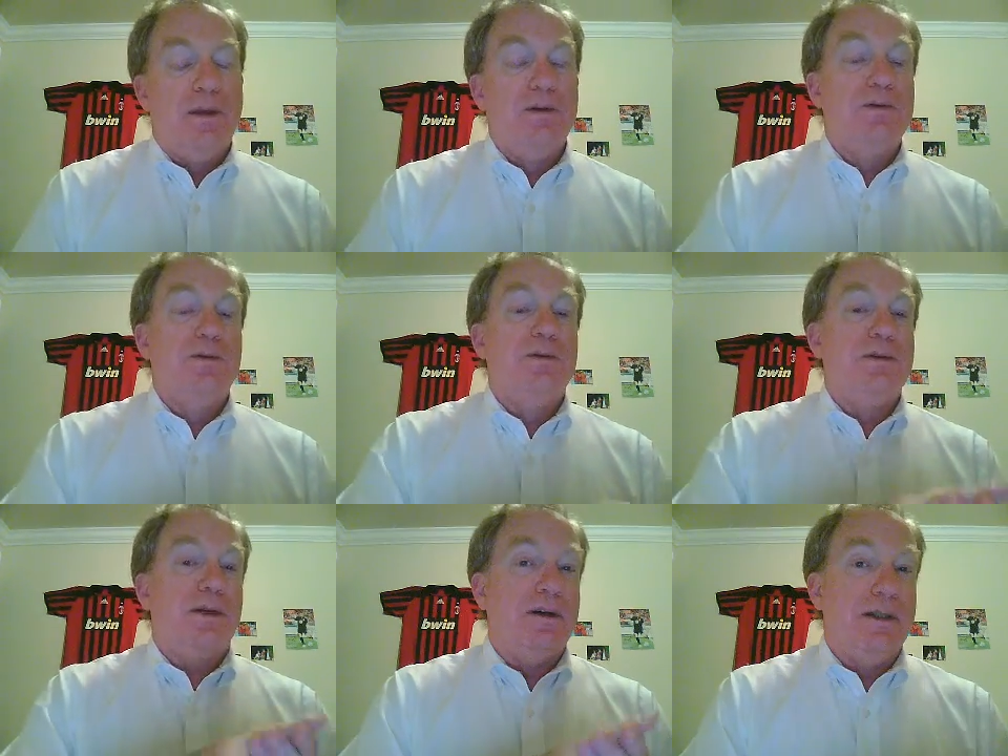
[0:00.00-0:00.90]
Those
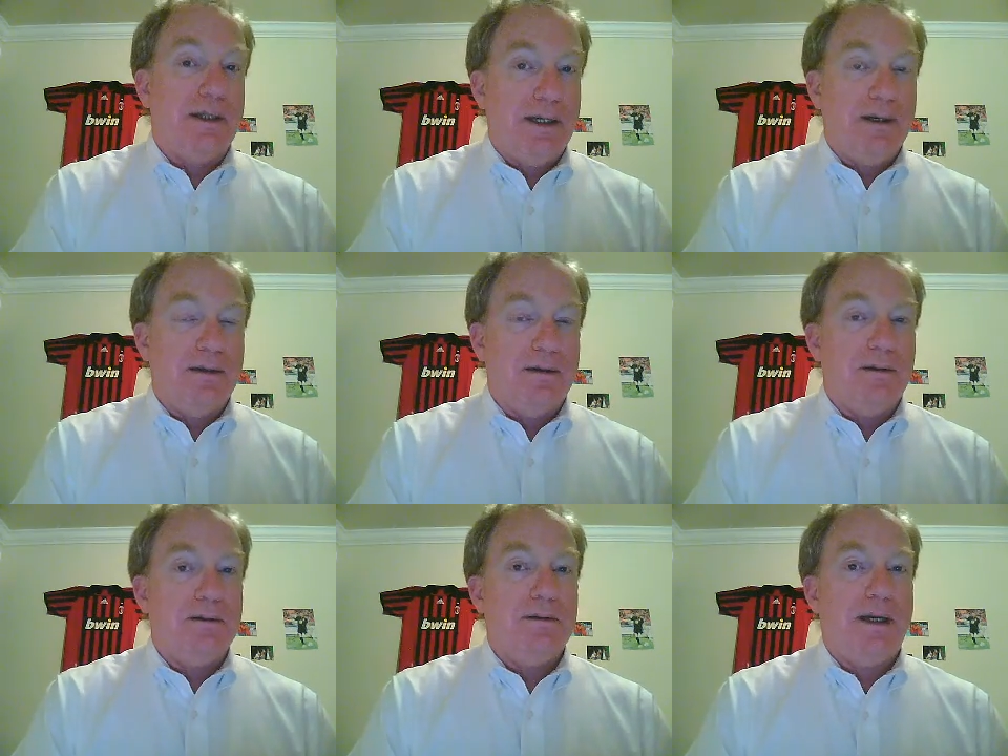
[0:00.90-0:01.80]
rules all
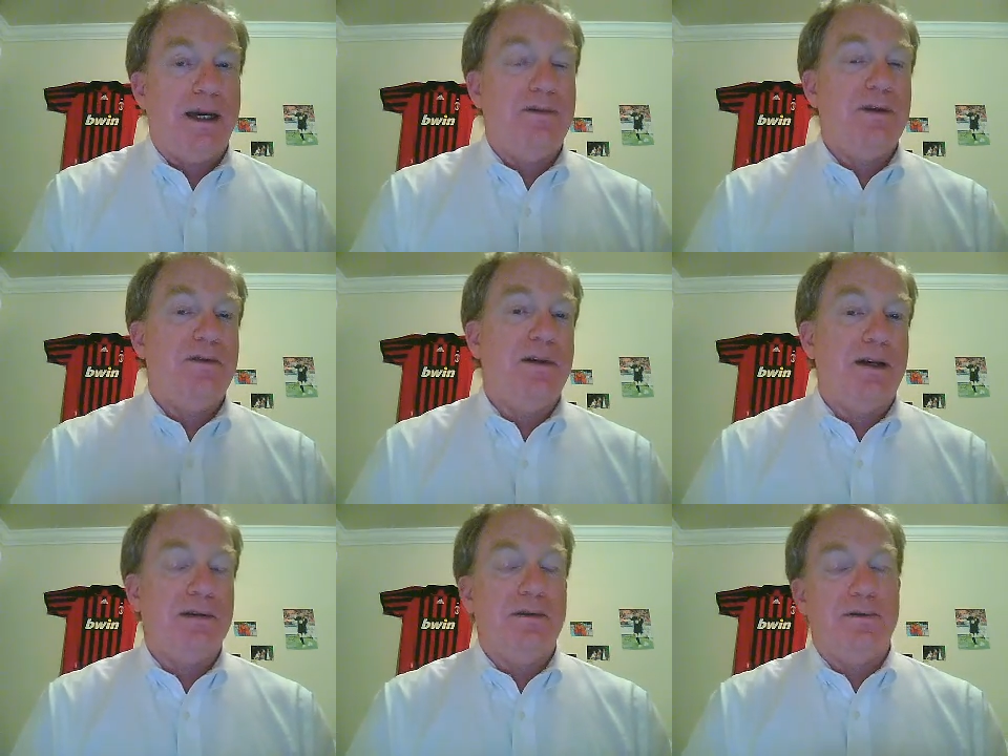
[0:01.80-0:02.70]
together have the
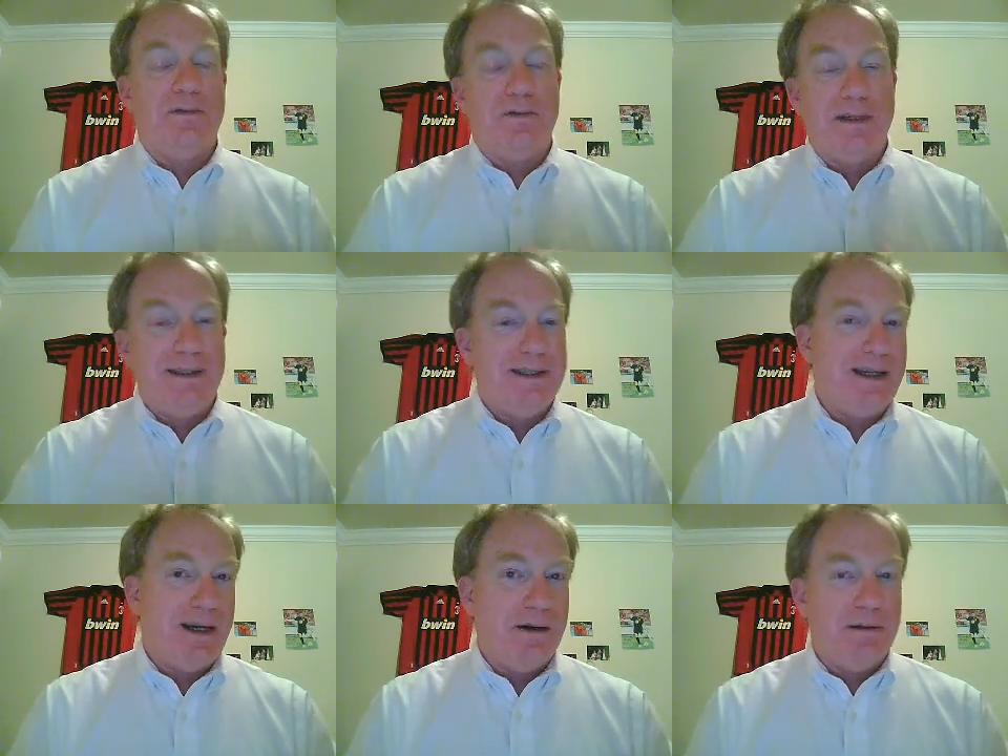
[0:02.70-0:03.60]
effect of
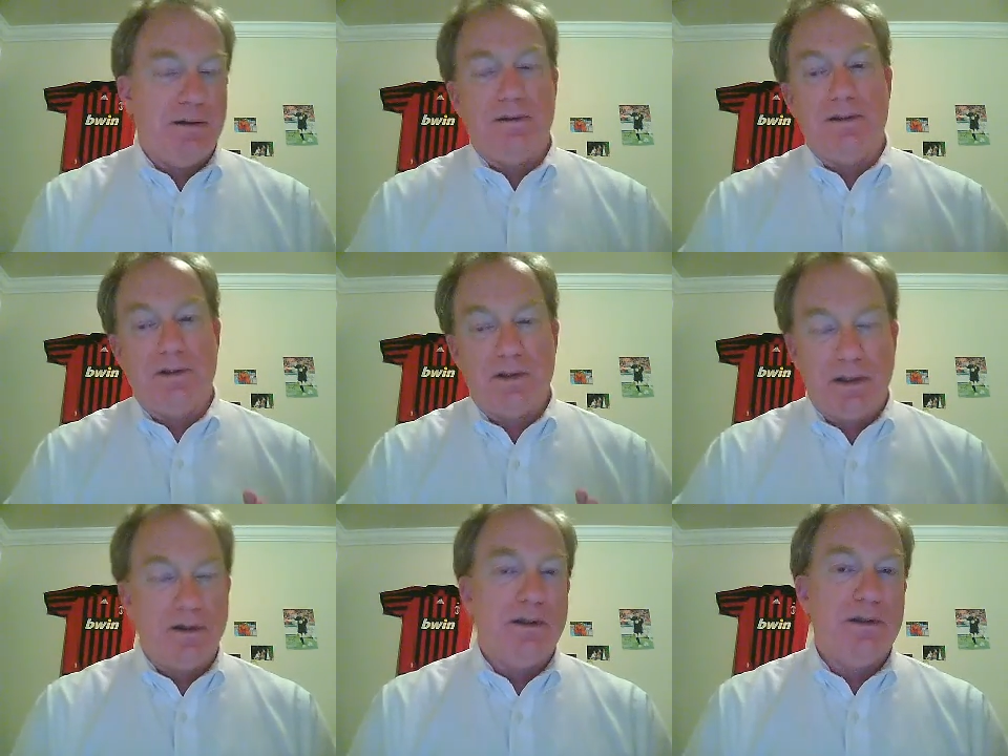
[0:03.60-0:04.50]
freezing out or
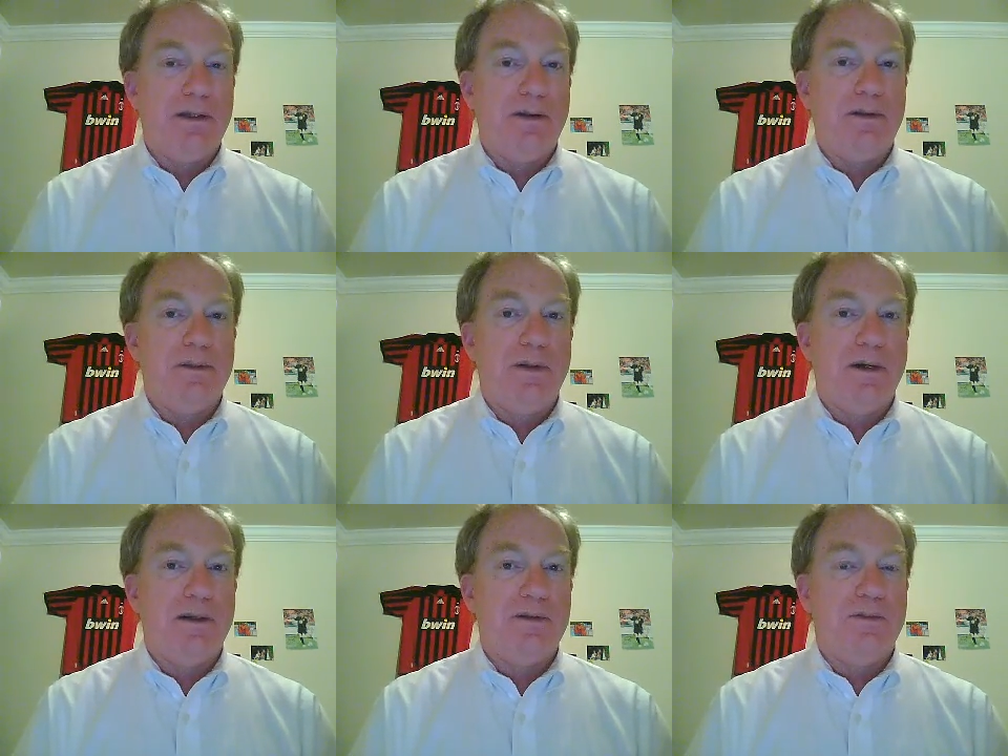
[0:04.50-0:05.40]
discouraging third
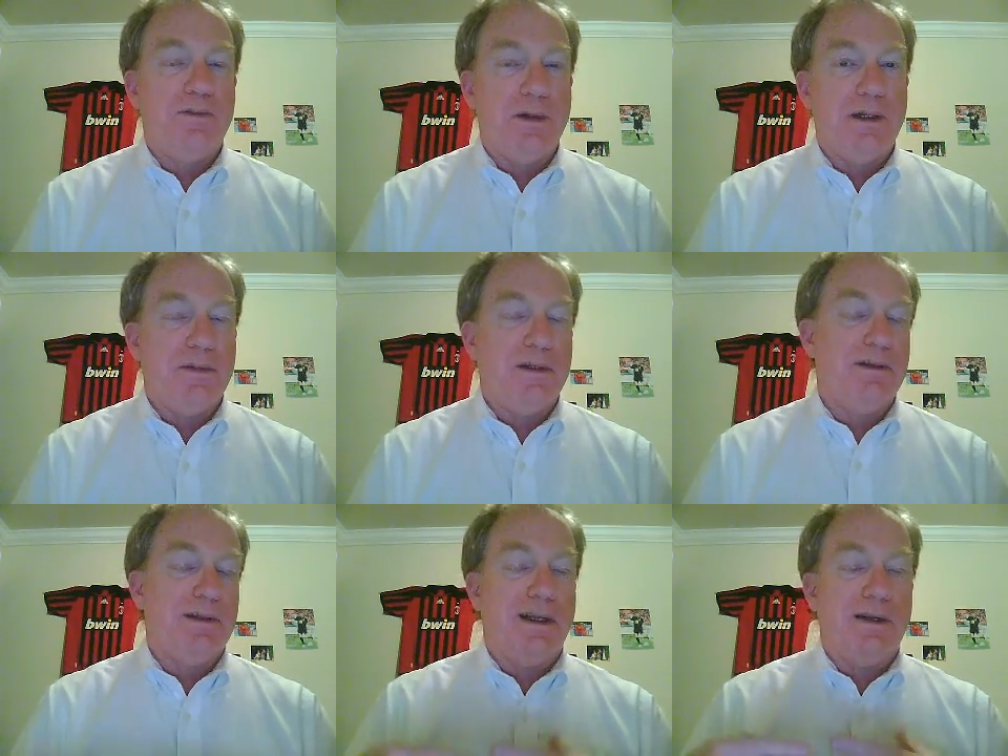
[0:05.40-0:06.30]
parties from winning
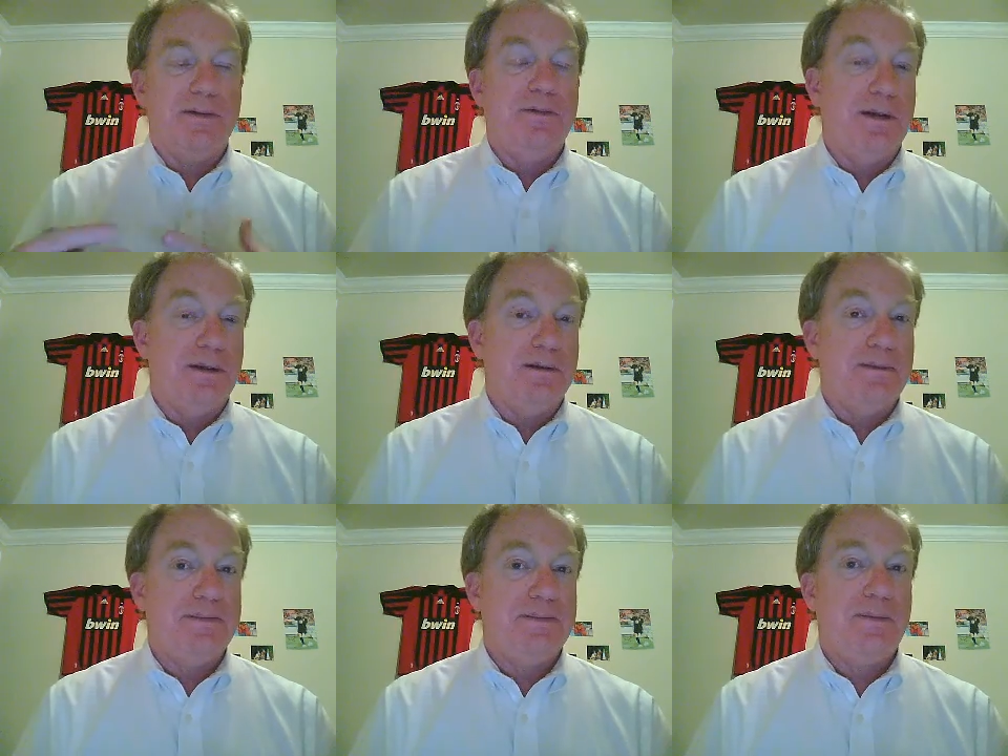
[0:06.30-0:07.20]
because they never win,
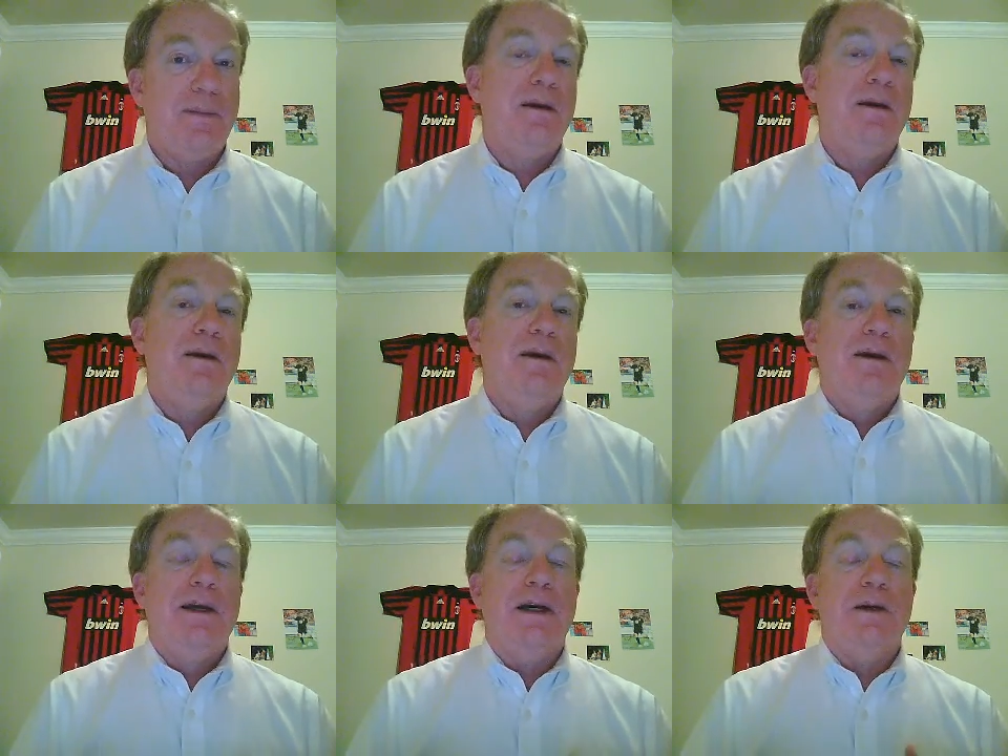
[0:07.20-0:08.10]

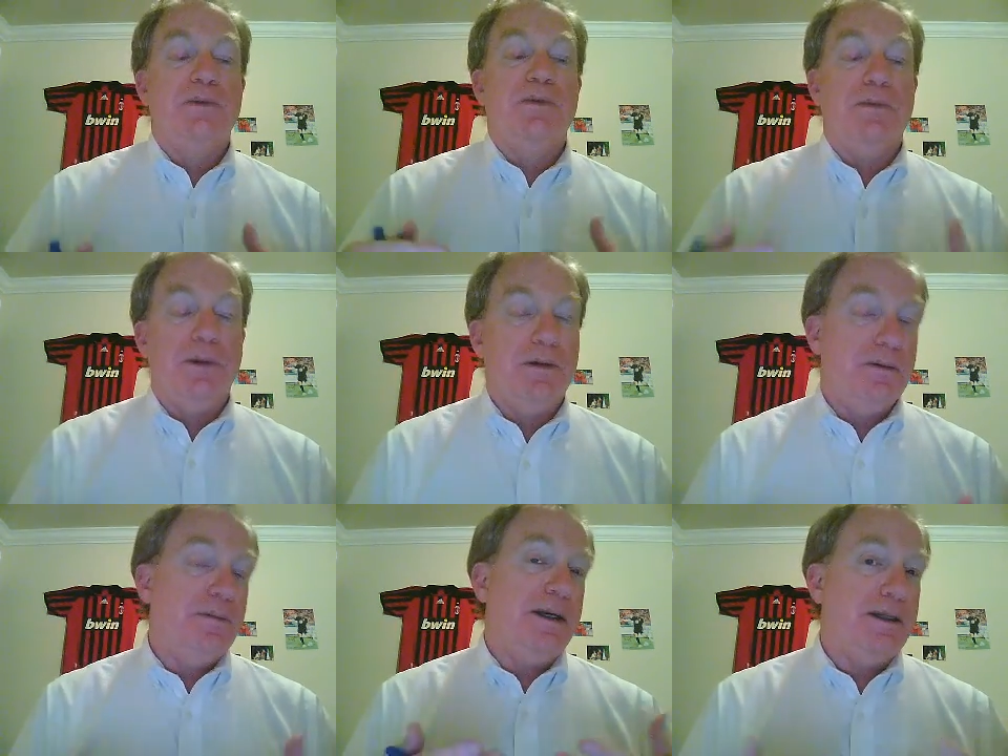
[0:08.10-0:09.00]
helps
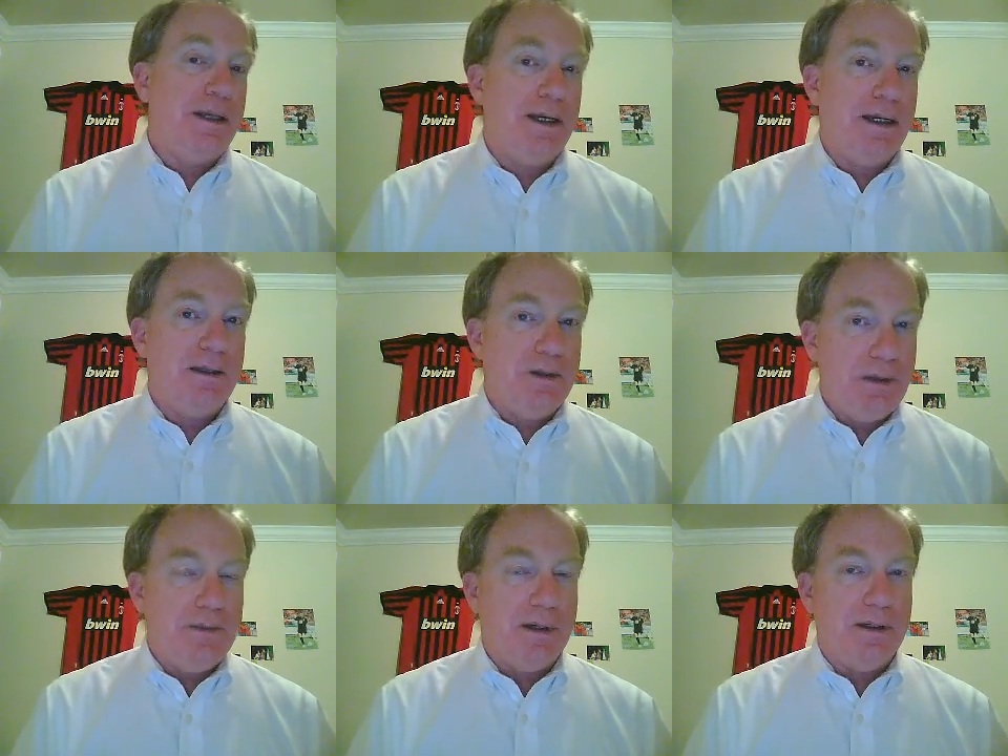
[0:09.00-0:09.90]
promote and maintain the
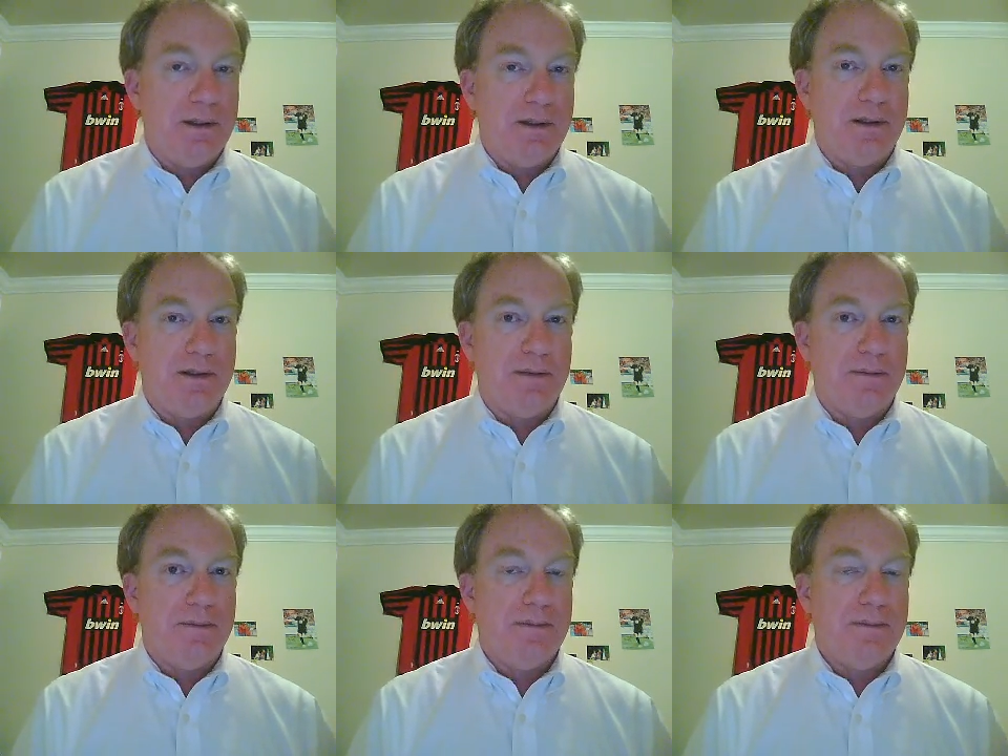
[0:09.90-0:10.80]
two-party system